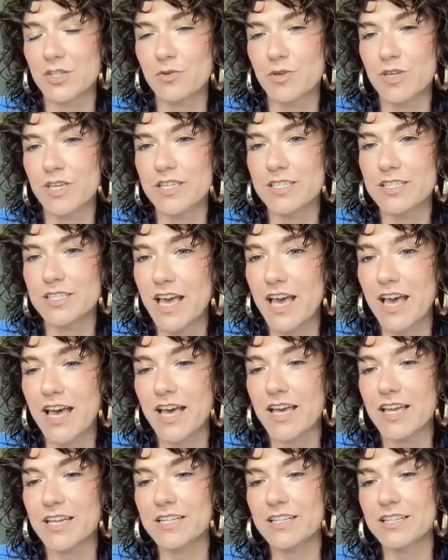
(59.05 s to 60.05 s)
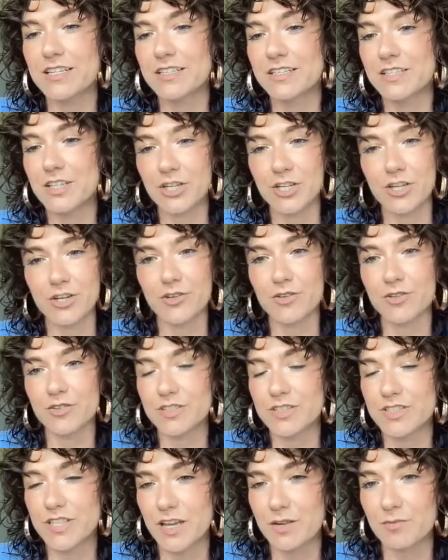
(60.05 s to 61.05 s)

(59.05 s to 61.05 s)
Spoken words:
So he's had, 10